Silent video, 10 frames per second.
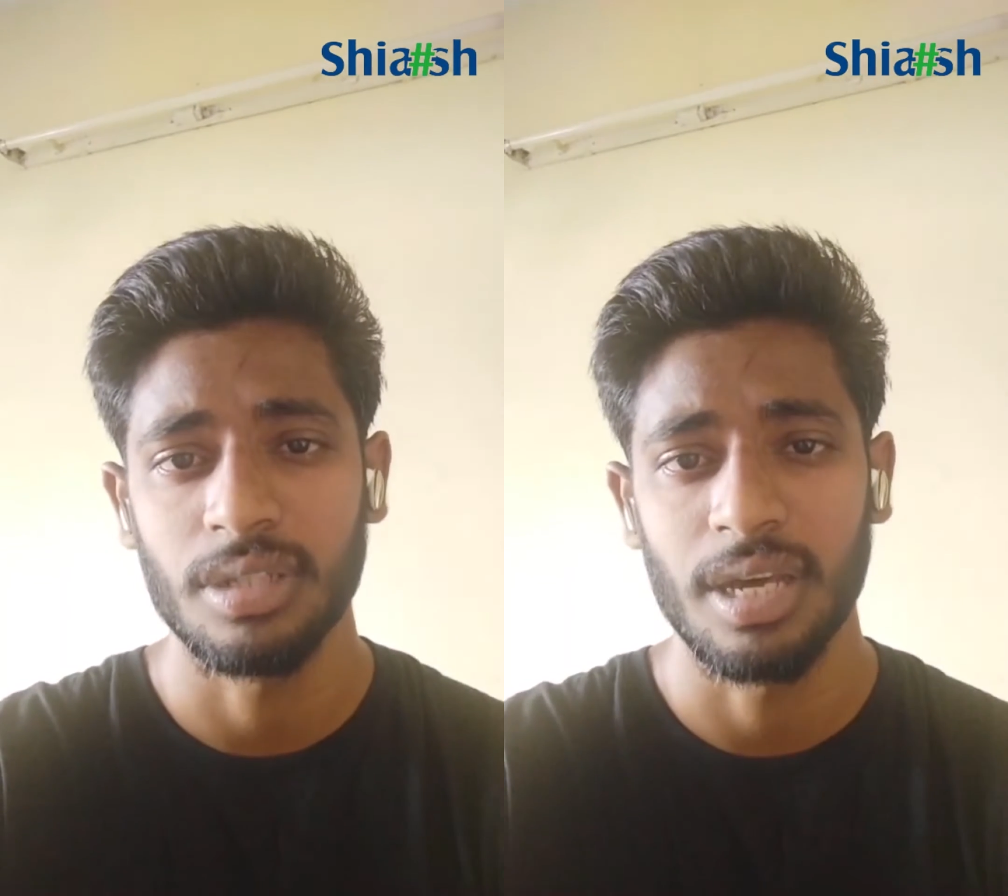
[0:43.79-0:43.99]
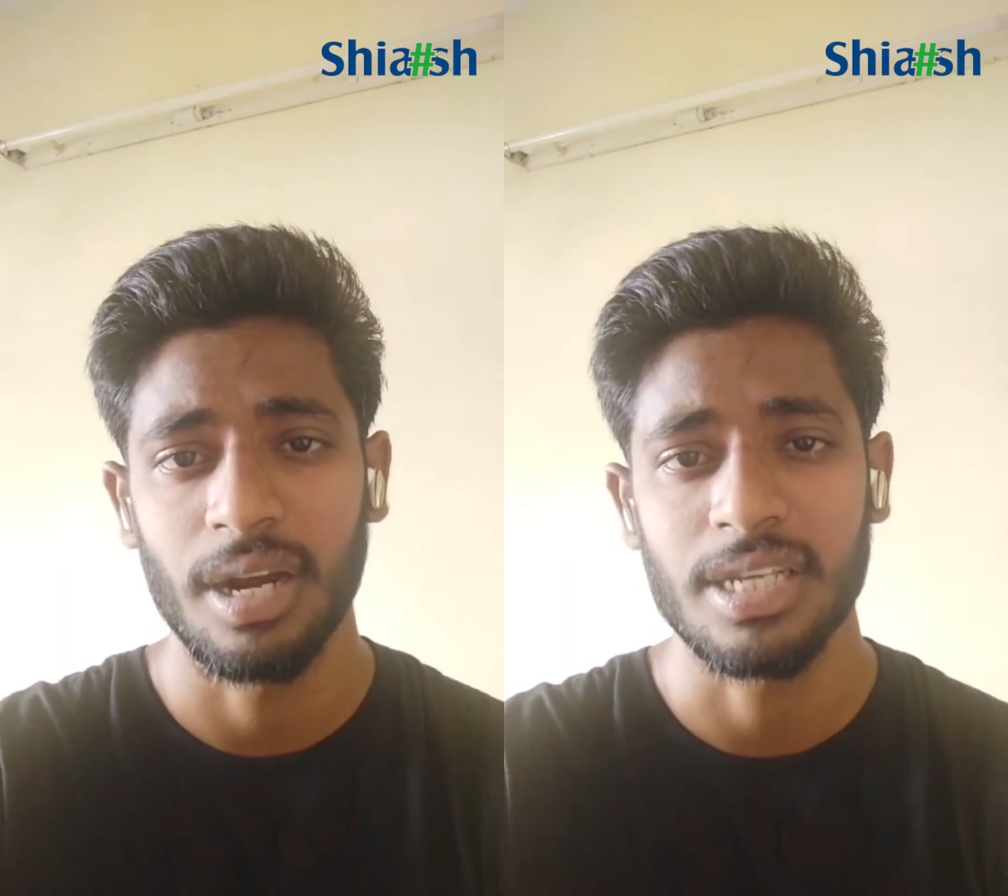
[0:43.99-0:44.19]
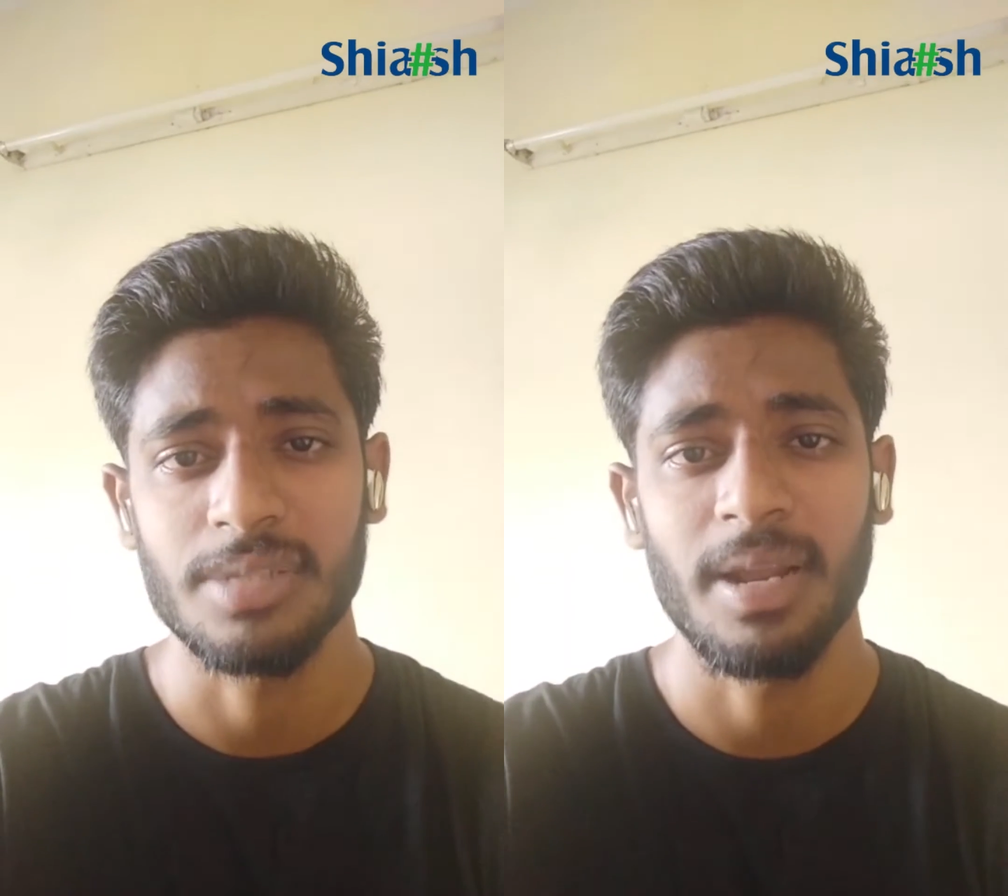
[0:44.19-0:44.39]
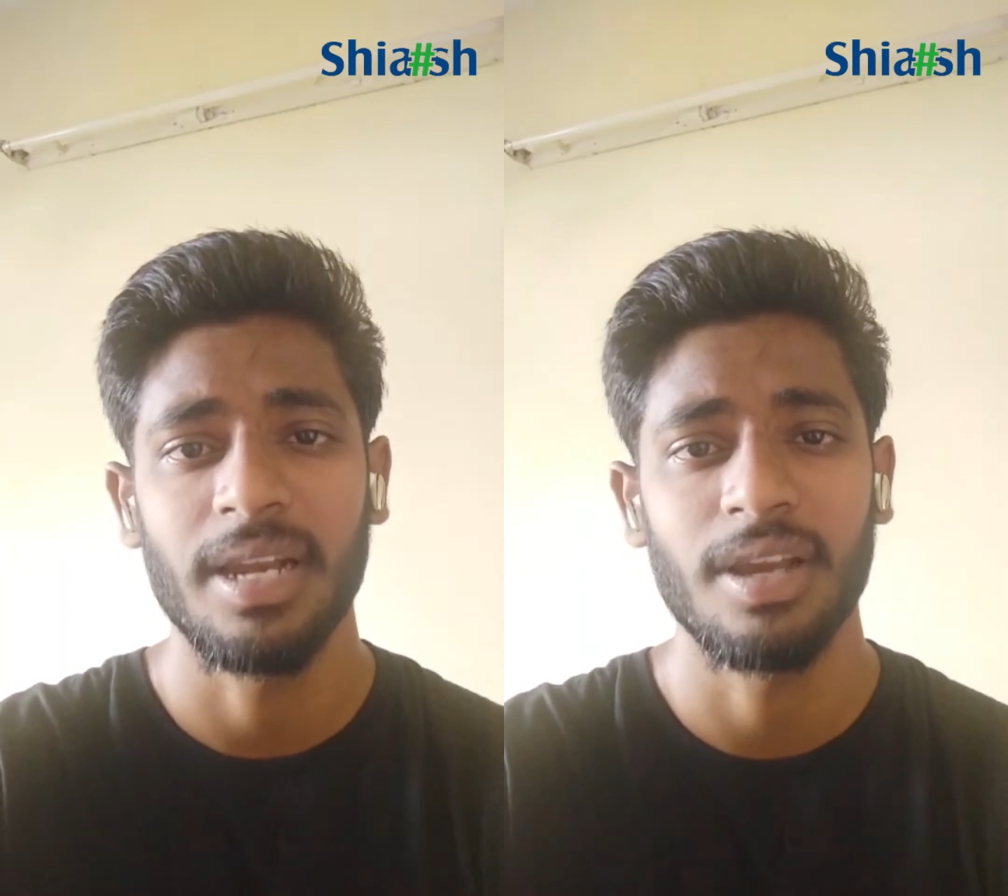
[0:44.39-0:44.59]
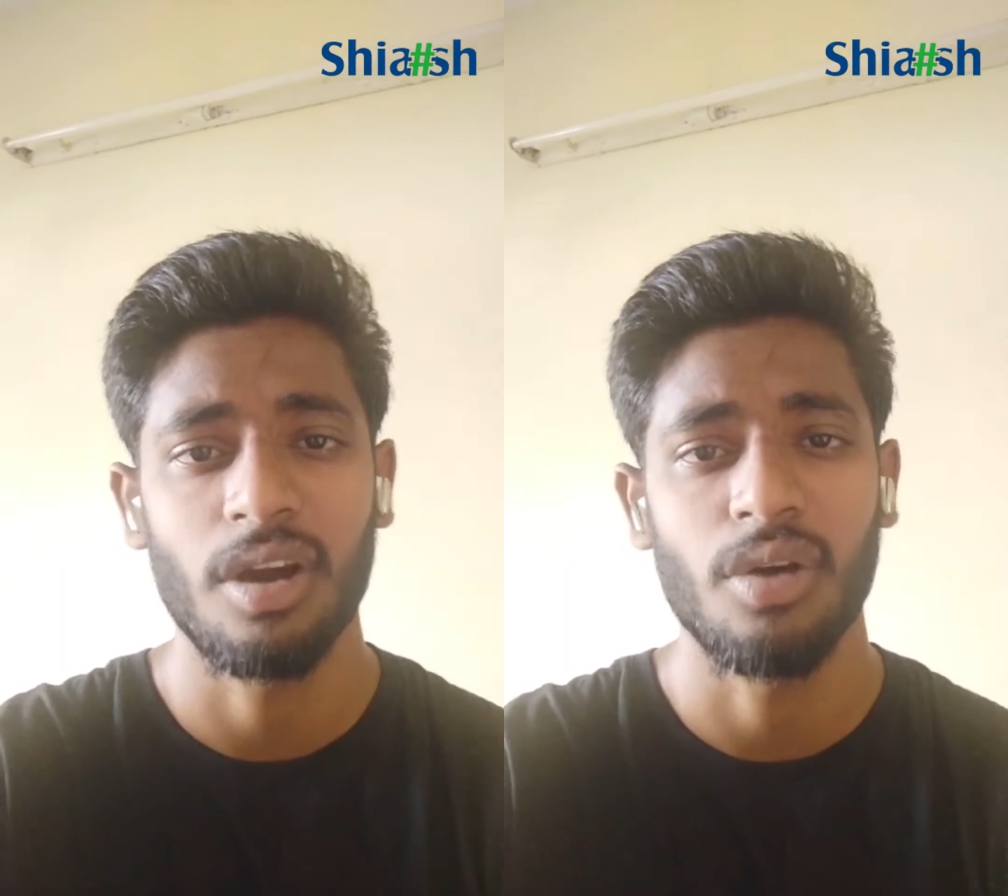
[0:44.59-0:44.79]
they are
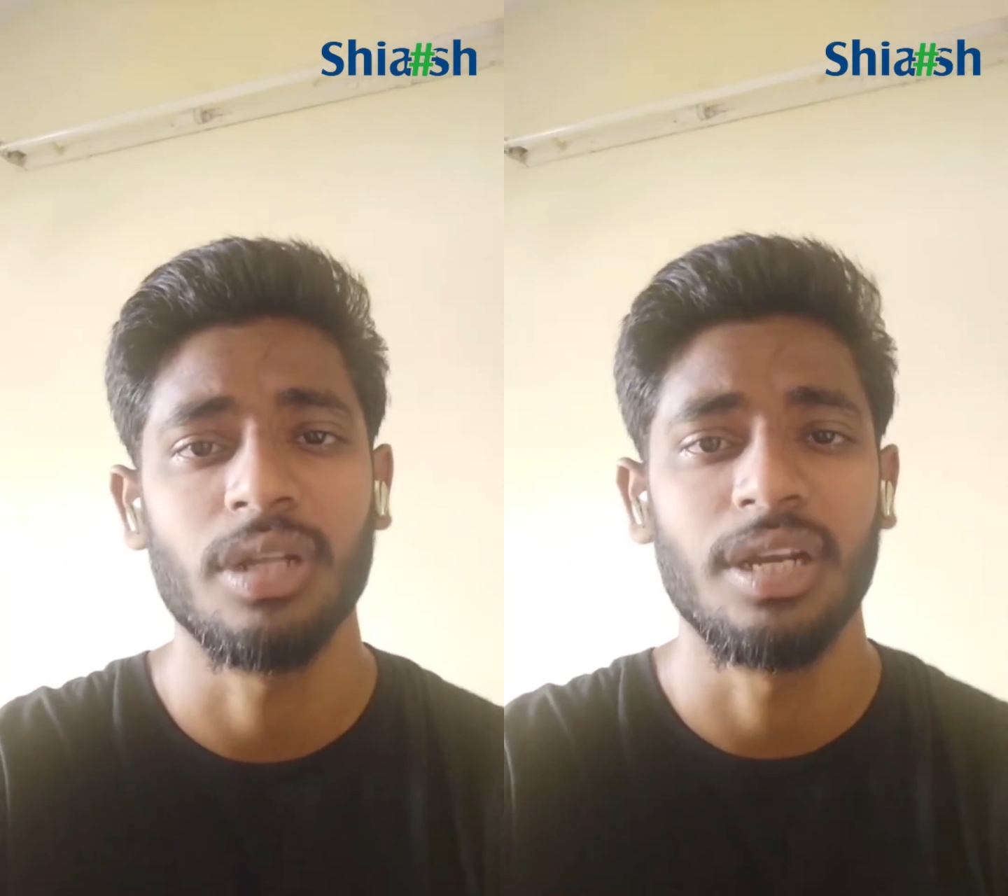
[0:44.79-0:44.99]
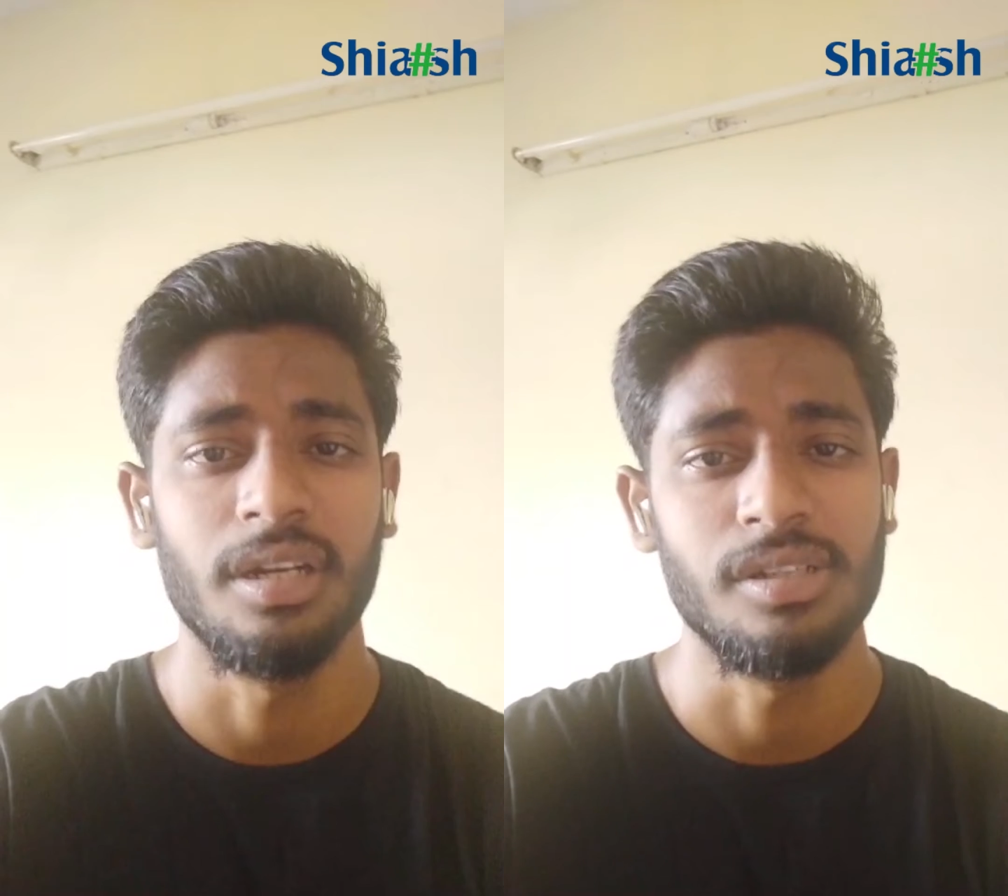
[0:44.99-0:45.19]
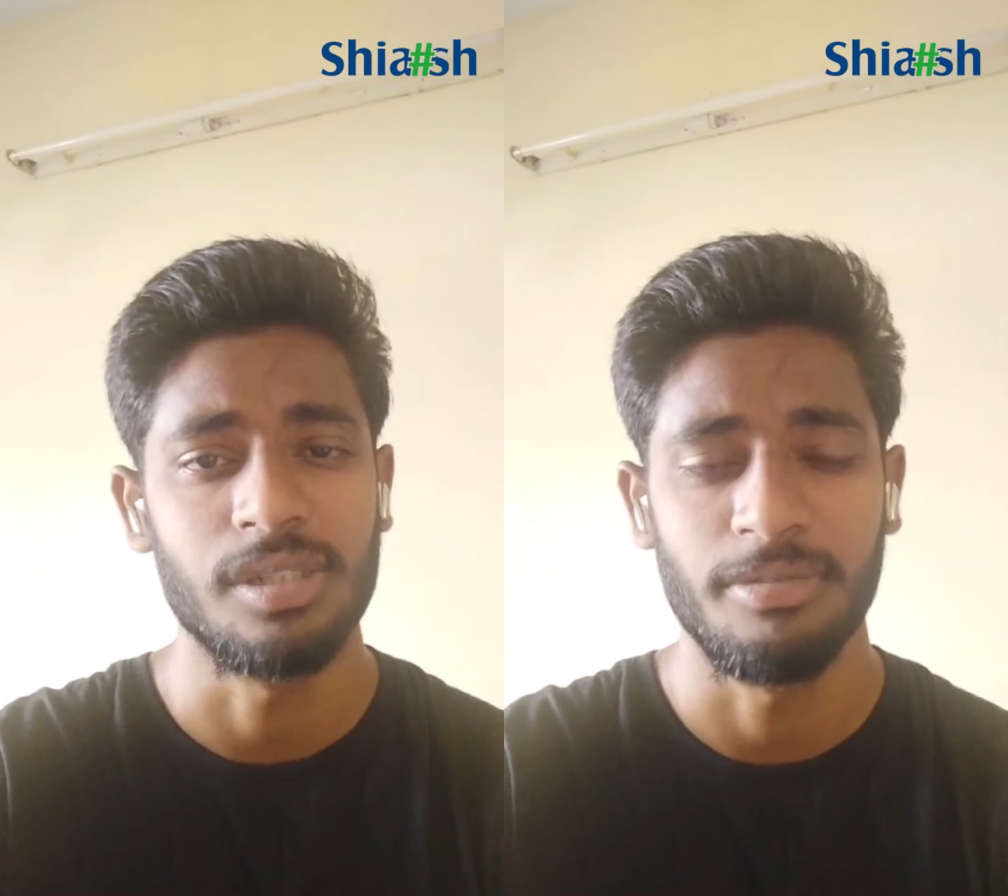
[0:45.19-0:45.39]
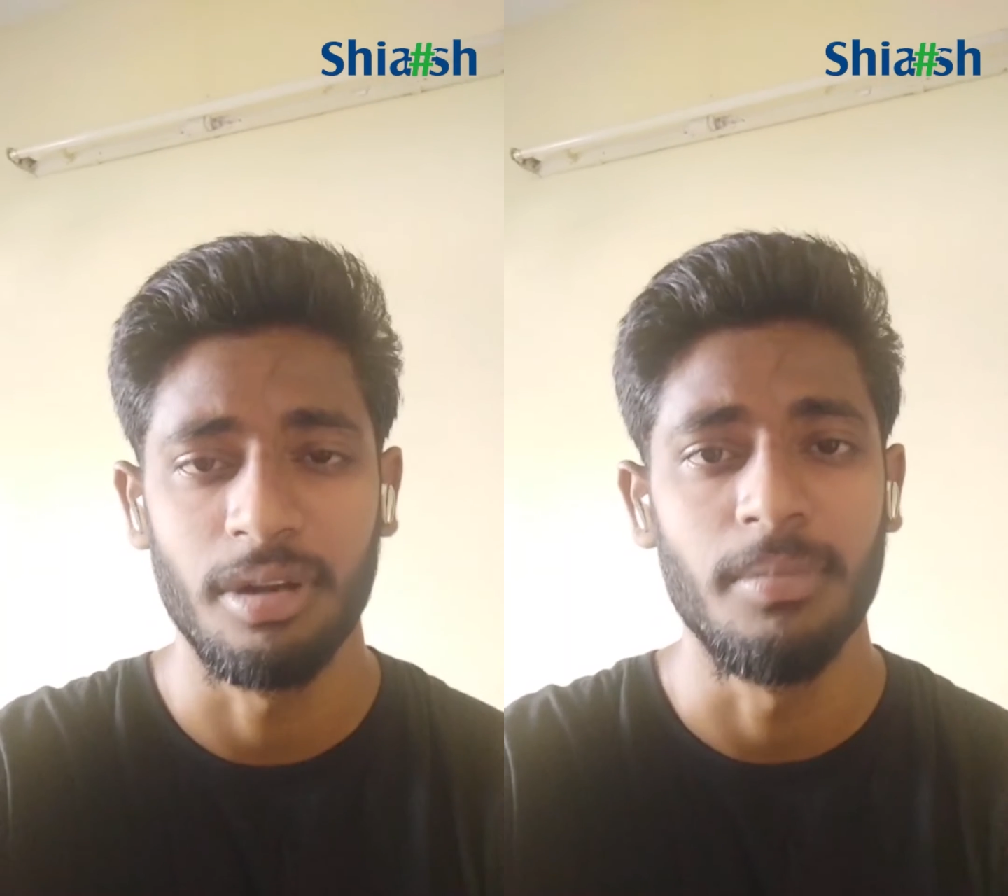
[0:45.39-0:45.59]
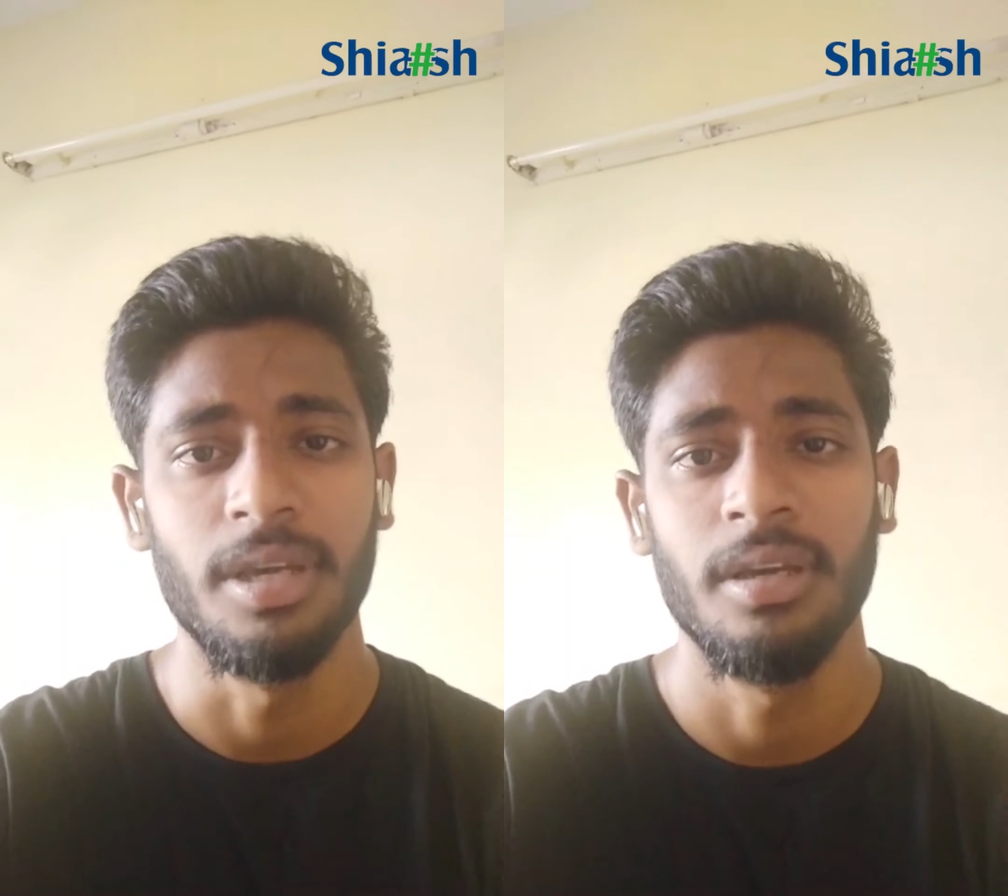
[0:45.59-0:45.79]
explaining how the internship
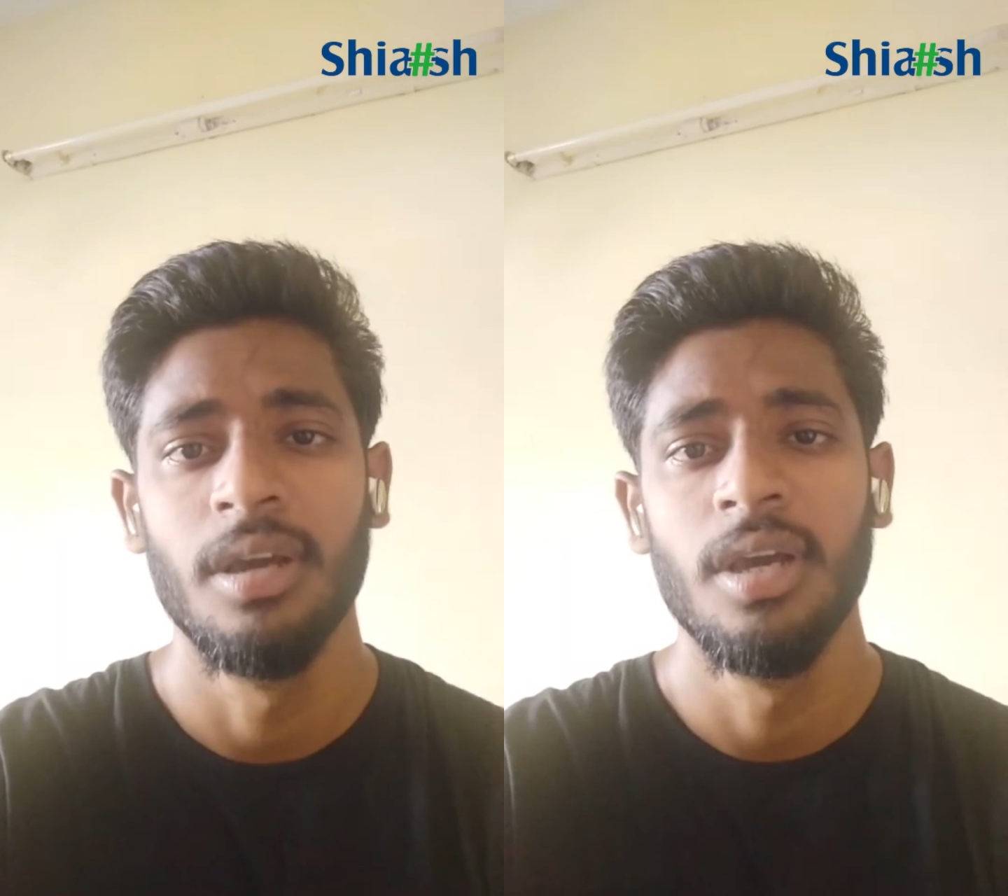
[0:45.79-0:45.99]
will be.